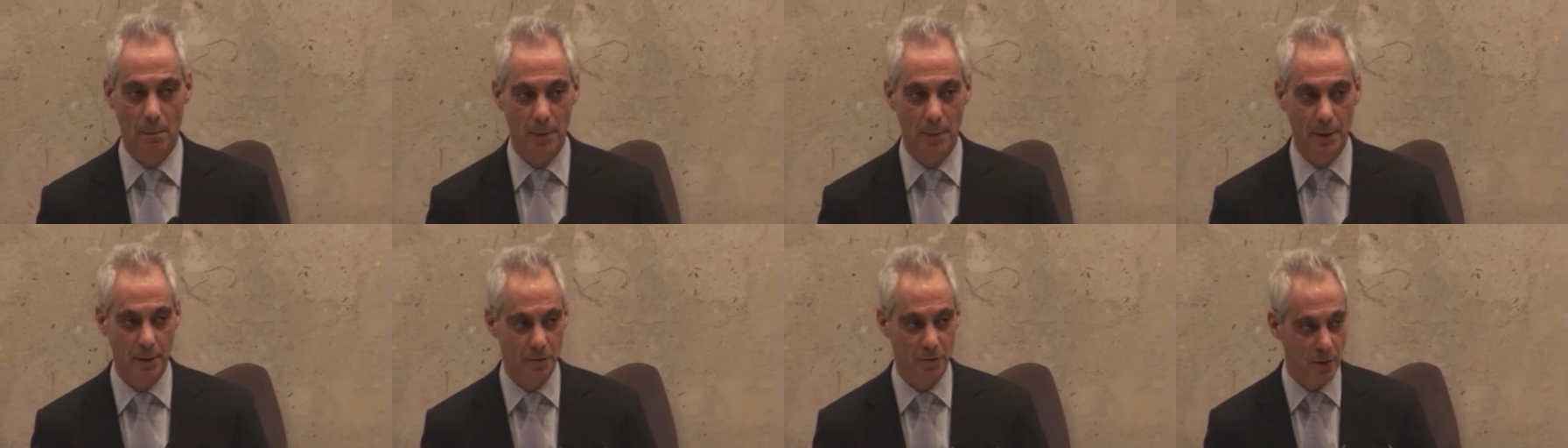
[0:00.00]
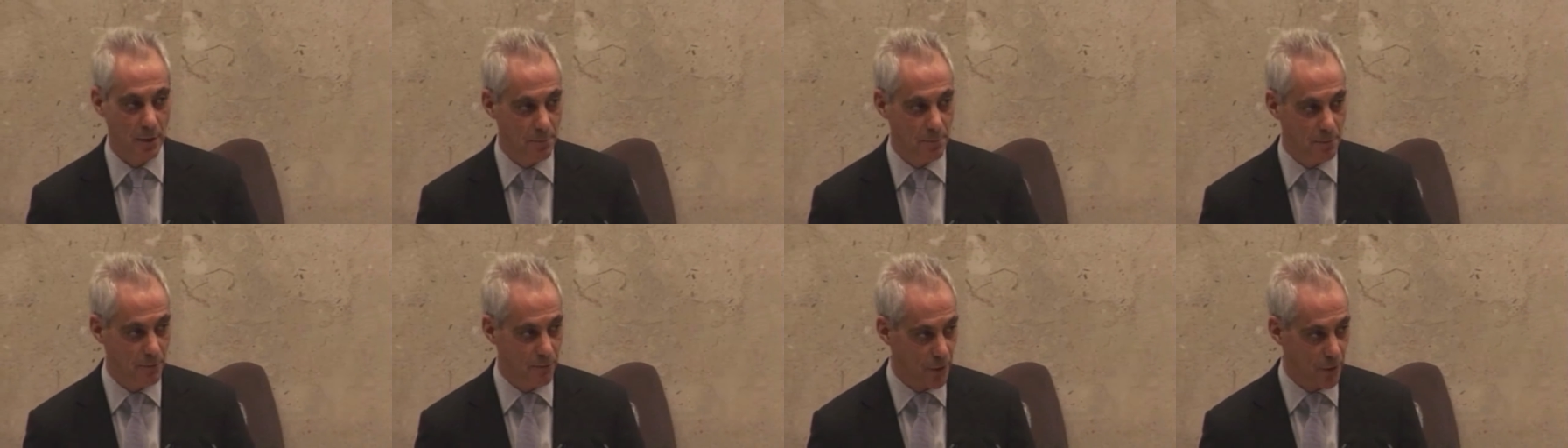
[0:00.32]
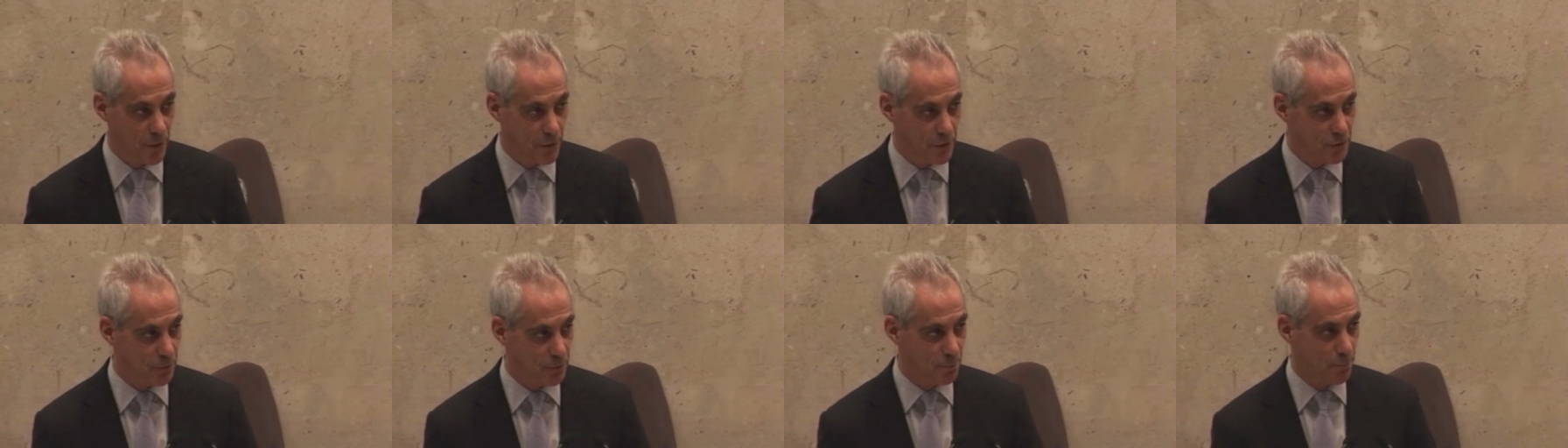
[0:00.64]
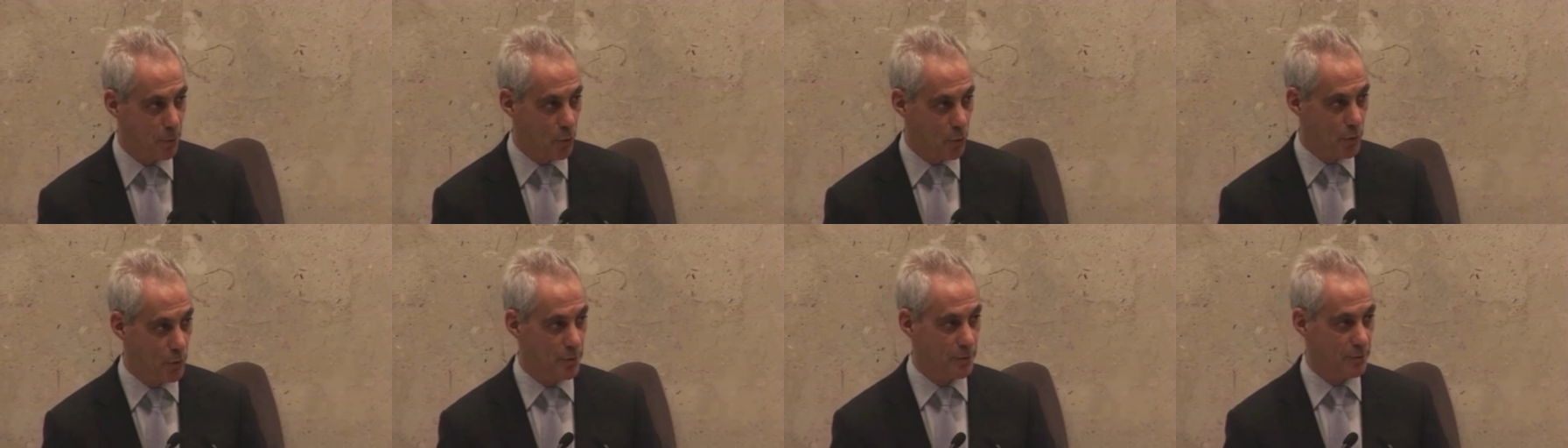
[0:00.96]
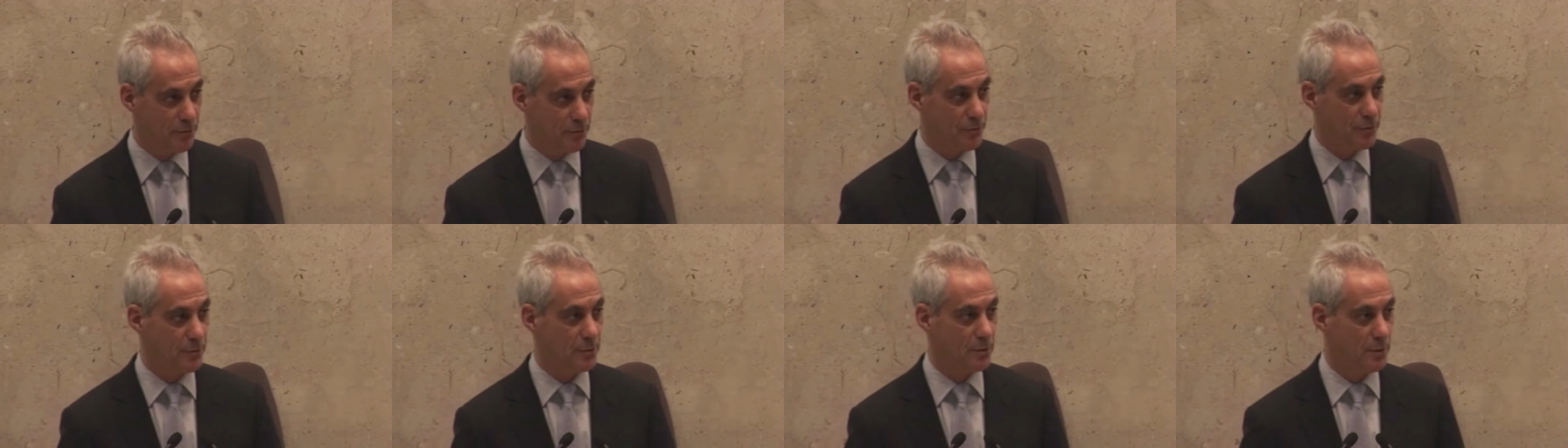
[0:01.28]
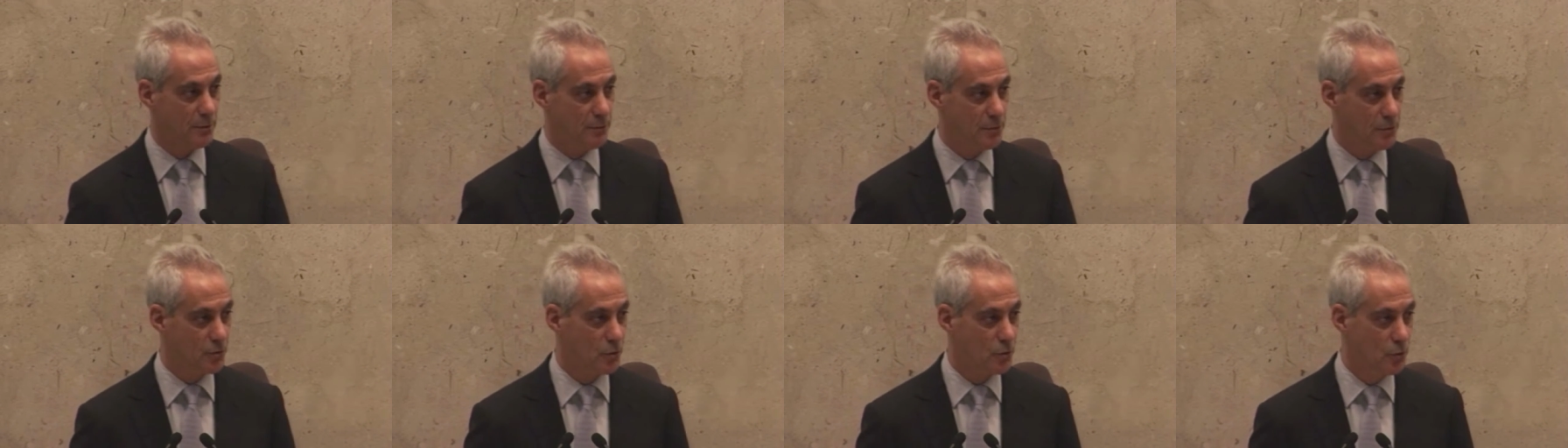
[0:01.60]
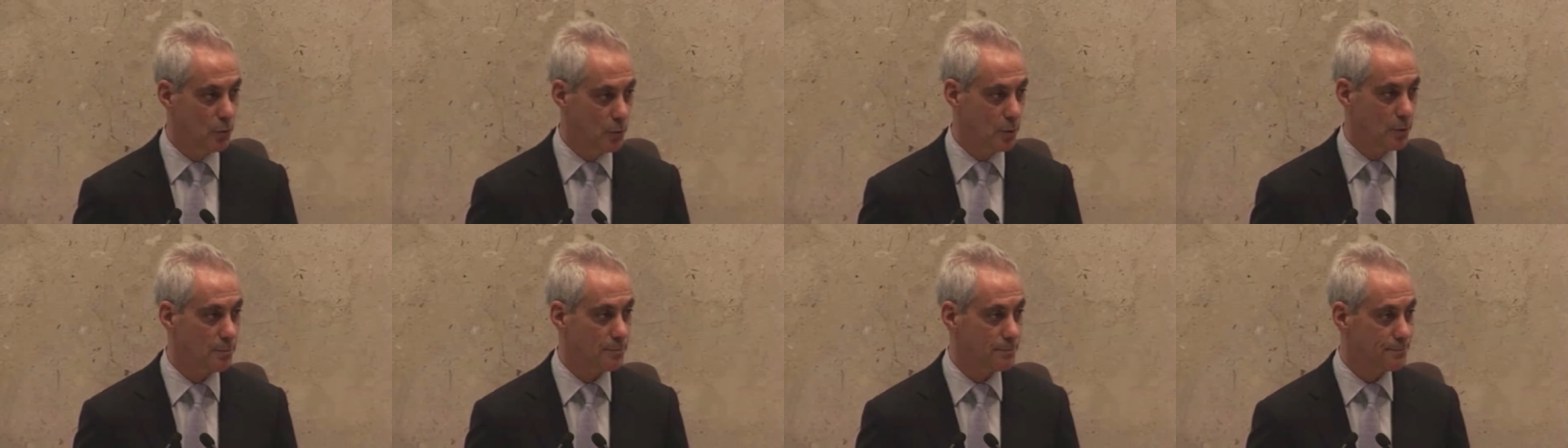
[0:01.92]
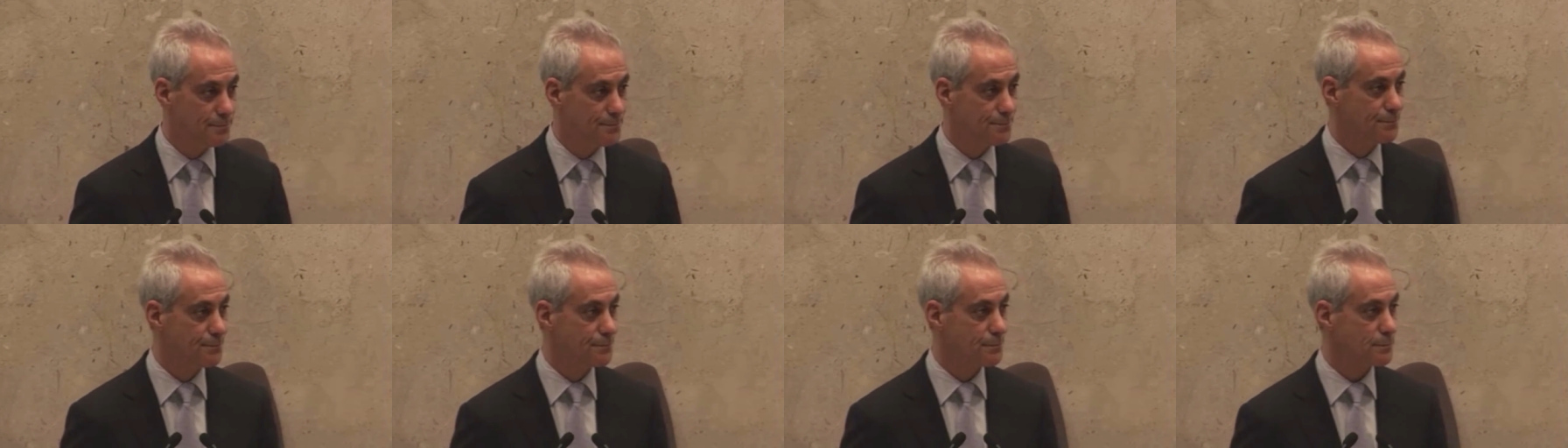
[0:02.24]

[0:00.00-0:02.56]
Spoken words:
because they've been very supportive of the school.